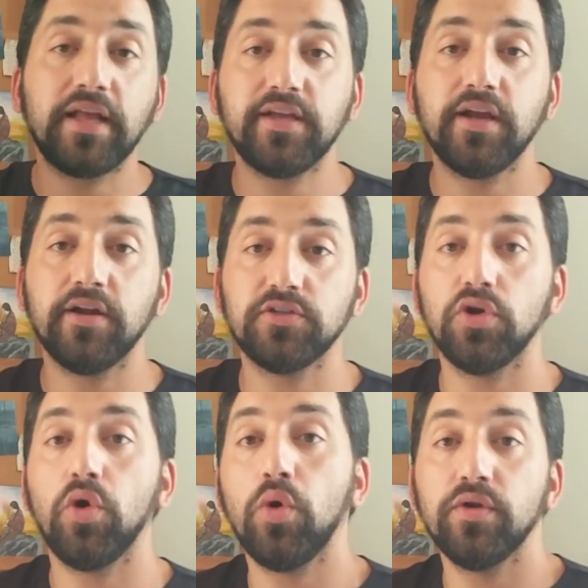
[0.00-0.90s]
of that
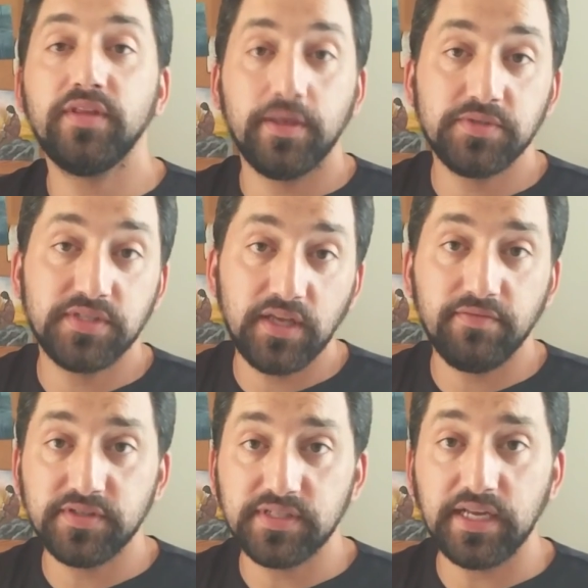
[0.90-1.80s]
character or the MC,
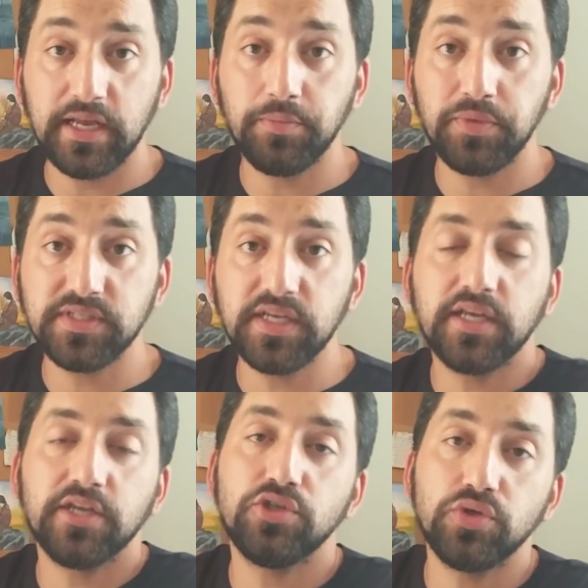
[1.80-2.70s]
if it's an NPC,
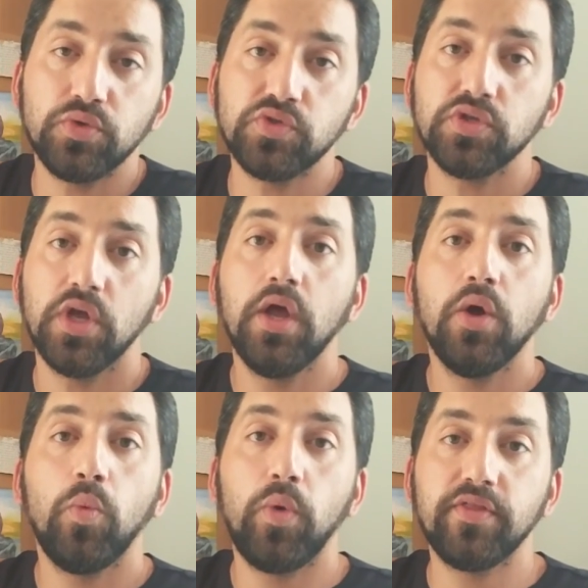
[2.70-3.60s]
can choose
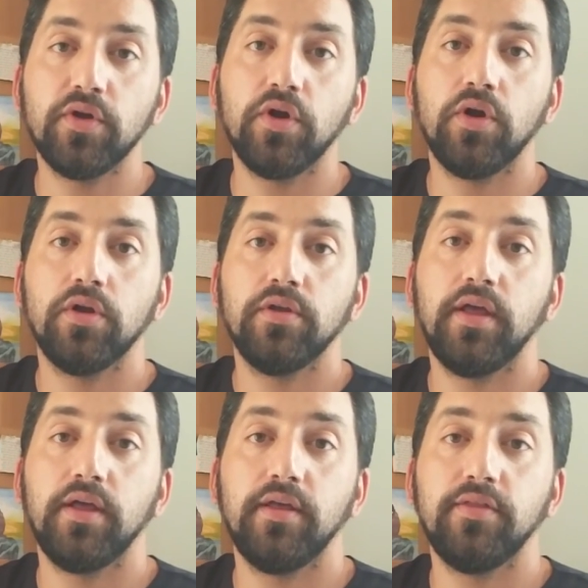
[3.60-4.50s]
whether
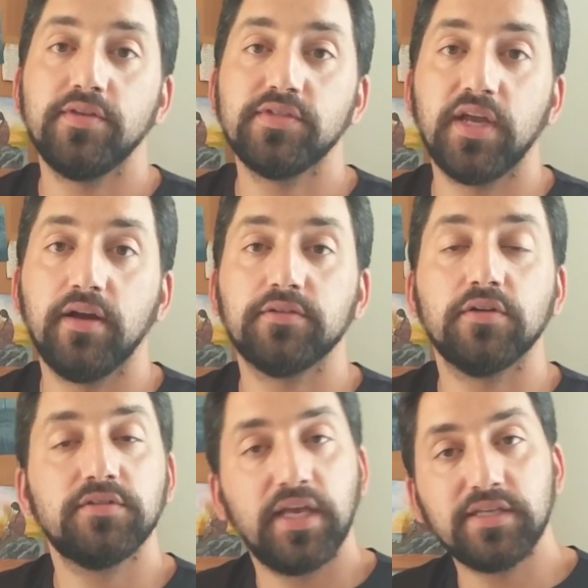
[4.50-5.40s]
this
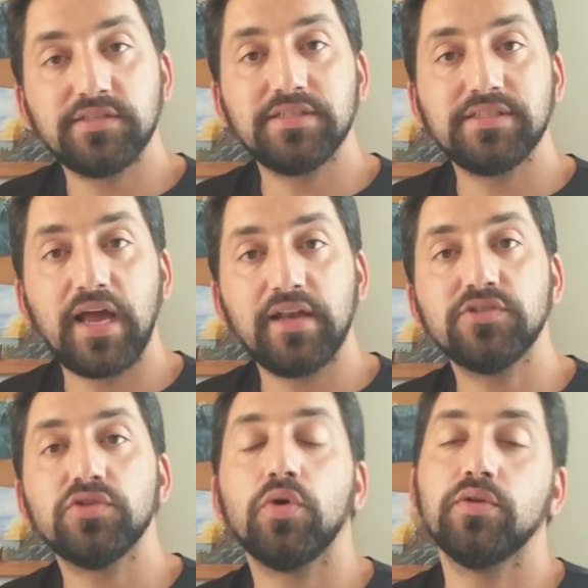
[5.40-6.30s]
character takes the
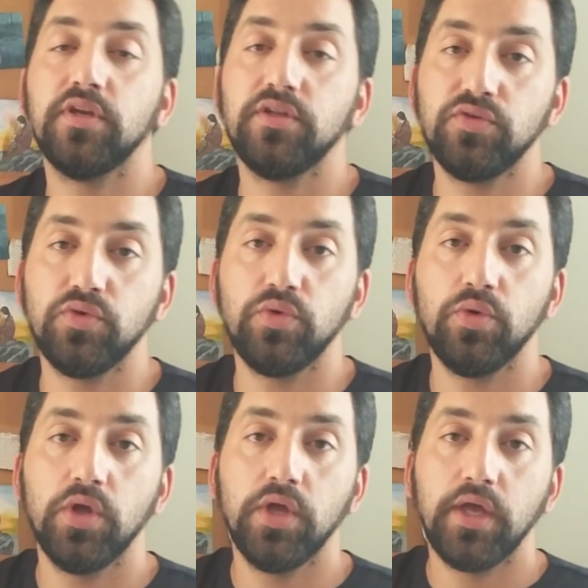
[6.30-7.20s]
status or they do
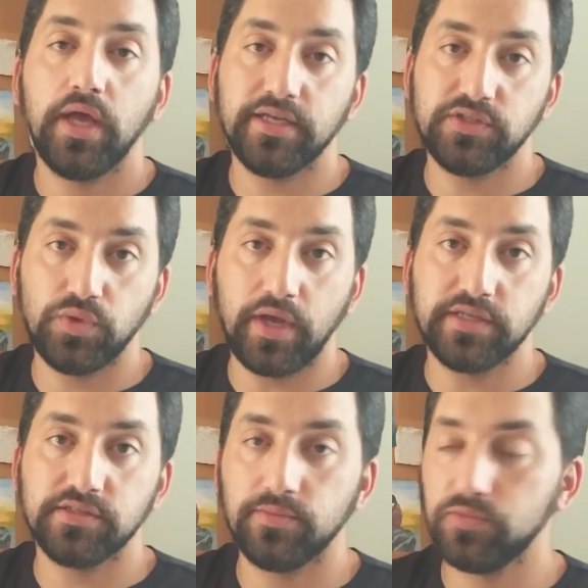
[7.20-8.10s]
as you
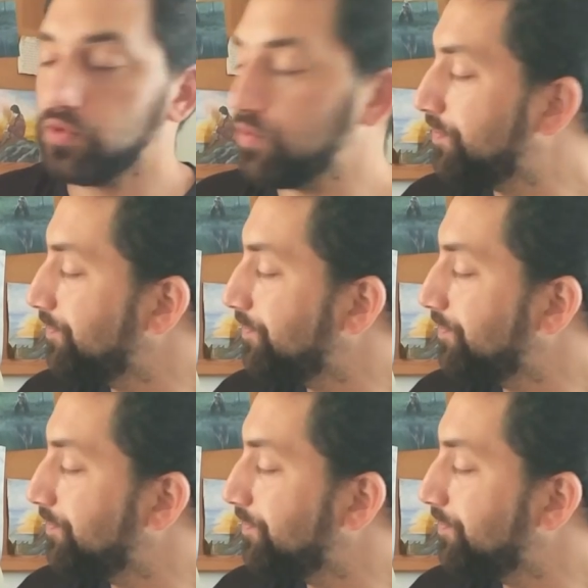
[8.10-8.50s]
ask them to.